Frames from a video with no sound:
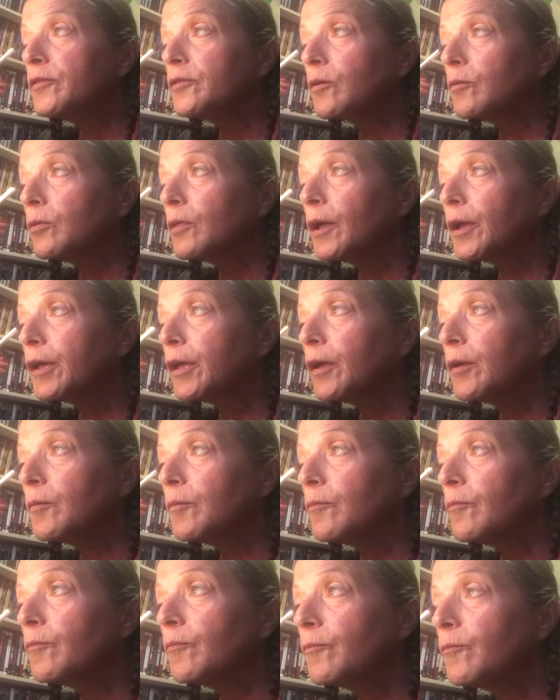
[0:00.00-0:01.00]
don't like it,
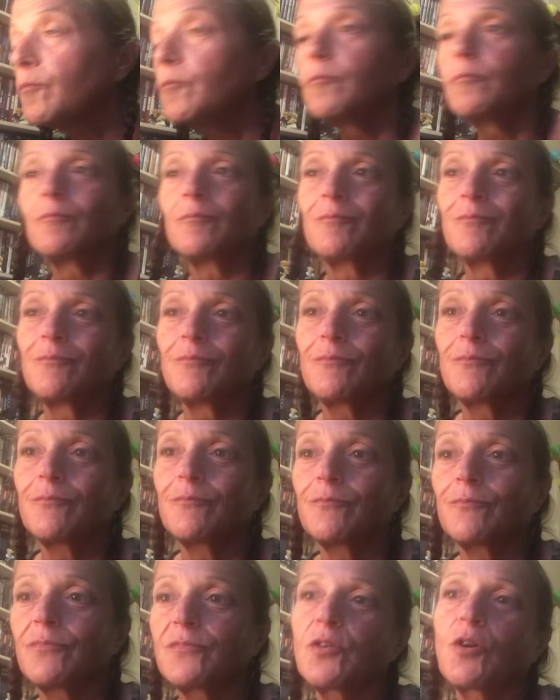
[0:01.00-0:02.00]

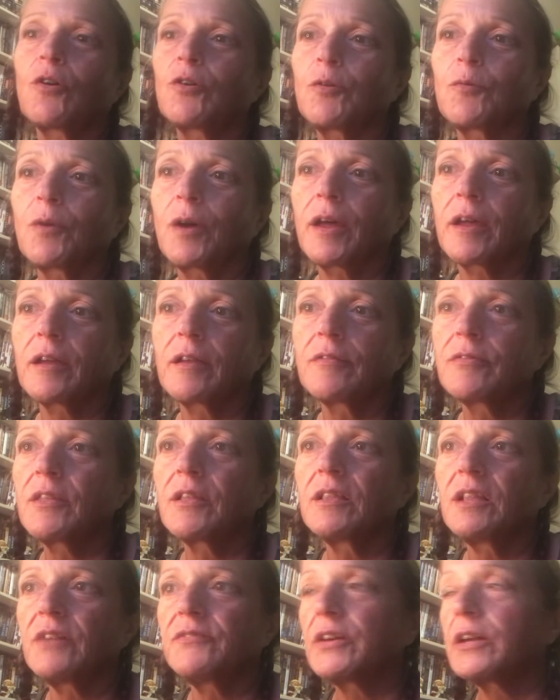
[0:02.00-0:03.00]
throw on a wig. They'll
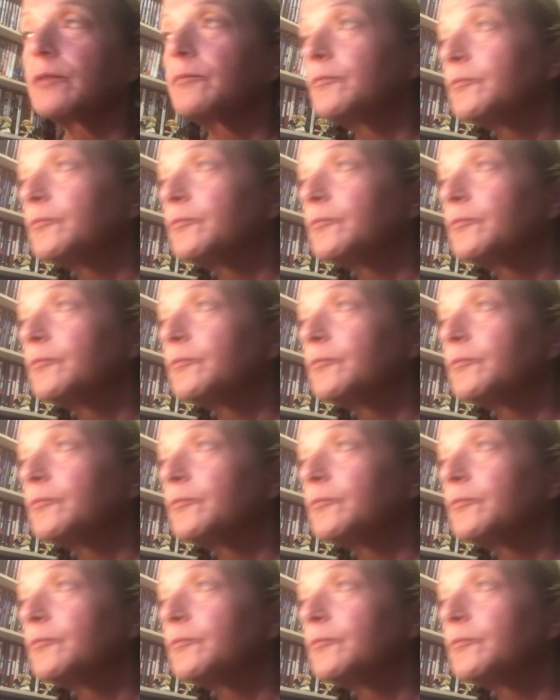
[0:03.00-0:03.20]
love it.